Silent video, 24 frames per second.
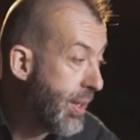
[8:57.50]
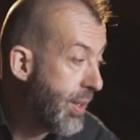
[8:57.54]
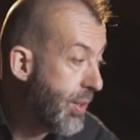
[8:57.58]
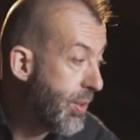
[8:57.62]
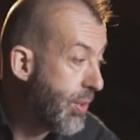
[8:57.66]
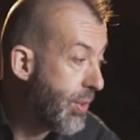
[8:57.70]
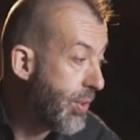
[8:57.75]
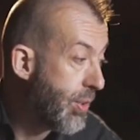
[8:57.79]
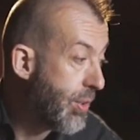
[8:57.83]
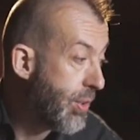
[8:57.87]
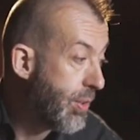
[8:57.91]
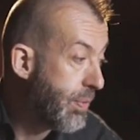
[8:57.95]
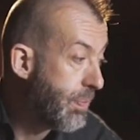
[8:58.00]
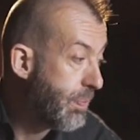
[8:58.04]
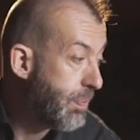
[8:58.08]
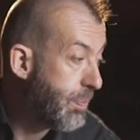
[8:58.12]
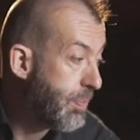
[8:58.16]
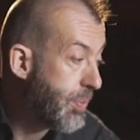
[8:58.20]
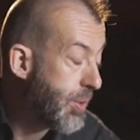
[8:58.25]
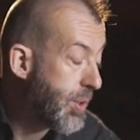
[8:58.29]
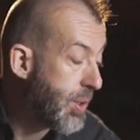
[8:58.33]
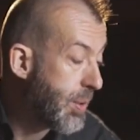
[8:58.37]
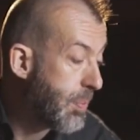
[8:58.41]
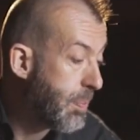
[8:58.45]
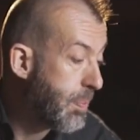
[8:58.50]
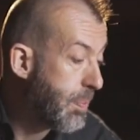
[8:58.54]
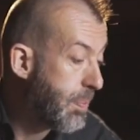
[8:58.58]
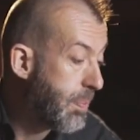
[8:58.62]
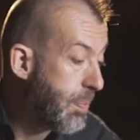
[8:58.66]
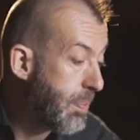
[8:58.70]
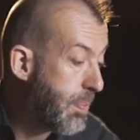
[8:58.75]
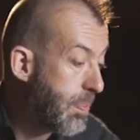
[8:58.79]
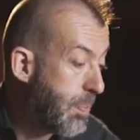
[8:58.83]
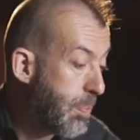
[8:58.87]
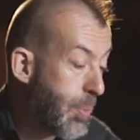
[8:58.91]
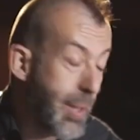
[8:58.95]
or to
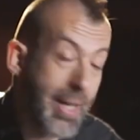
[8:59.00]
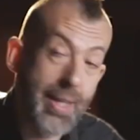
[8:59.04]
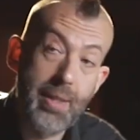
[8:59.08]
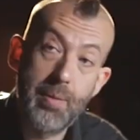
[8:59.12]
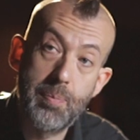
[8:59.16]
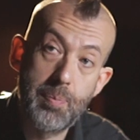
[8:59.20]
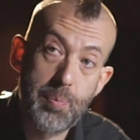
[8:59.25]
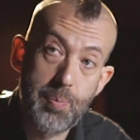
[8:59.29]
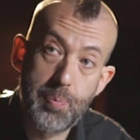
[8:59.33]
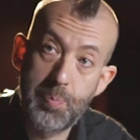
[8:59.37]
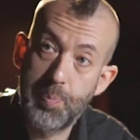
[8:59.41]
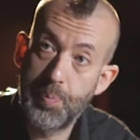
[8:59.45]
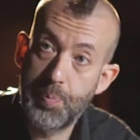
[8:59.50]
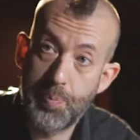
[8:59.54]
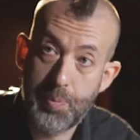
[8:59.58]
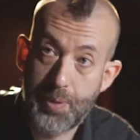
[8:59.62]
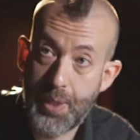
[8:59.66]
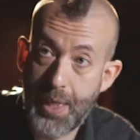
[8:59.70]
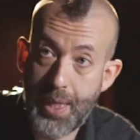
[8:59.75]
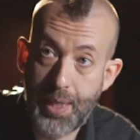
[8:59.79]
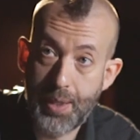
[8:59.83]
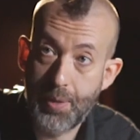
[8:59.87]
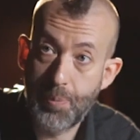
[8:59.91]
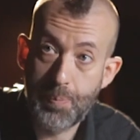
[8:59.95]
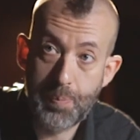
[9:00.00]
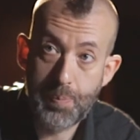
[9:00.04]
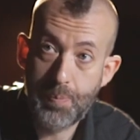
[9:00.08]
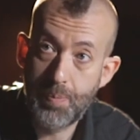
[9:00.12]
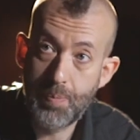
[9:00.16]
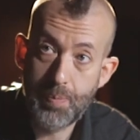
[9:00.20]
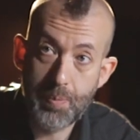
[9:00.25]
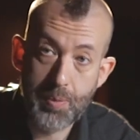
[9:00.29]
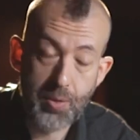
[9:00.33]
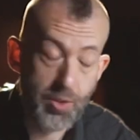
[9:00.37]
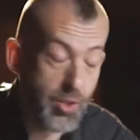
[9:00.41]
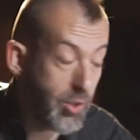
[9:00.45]
play a gig
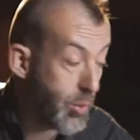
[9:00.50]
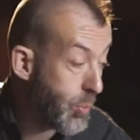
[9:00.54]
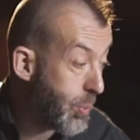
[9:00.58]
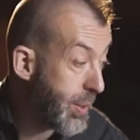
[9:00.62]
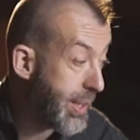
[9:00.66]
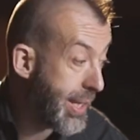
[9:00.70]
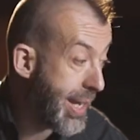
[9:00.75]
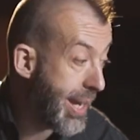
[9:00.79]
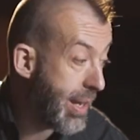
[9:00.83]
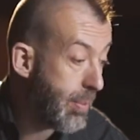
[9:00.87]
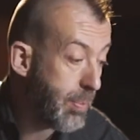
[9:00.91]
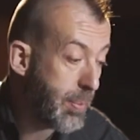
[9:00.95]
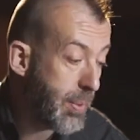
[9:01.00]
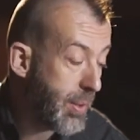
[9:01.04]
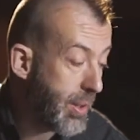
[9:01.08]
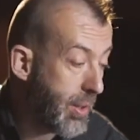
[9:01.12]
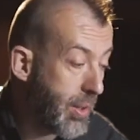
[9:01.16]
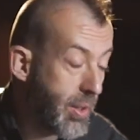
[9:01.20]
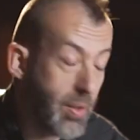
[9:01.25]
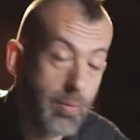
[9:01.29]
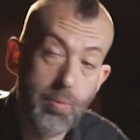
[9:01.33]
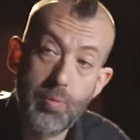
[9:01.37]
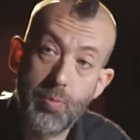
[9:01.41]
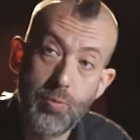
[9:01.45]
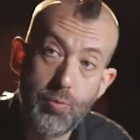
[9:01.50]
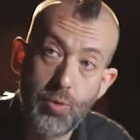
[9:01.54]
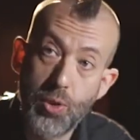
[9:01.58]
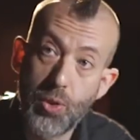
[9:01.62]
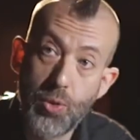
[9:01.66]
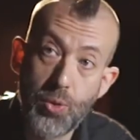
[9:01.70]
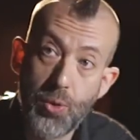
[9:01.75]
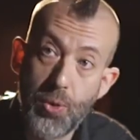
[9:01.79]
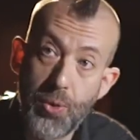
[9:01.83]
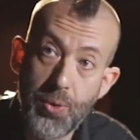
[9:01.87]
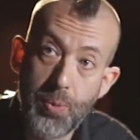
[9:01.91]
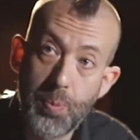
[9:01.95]
just with the amp, you can
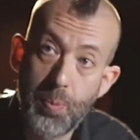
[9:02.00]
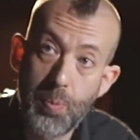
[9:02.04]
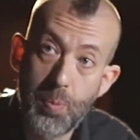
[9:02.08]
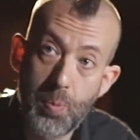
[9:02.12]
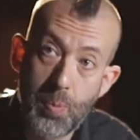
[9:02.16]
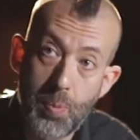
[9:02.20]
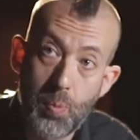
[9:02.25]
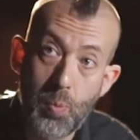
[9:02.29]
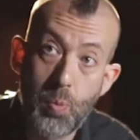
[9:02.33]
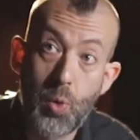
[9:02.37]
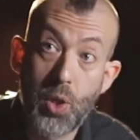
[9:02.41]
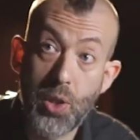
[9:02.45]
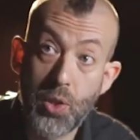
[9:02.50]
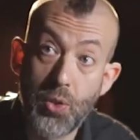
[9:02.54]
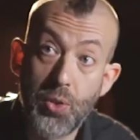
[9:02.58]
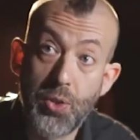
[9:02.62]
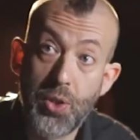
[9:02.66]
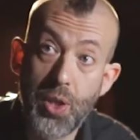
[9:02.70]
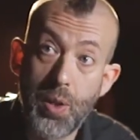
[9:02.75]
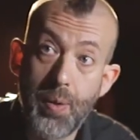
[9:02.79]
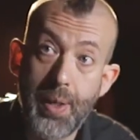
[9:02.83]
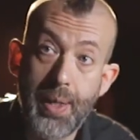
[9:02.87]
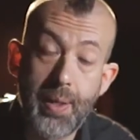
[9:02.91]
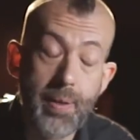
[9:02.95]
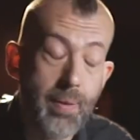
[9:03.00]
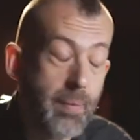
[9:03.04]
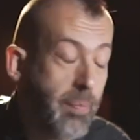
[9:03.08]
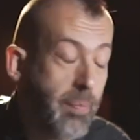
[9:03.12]
record what you're doing.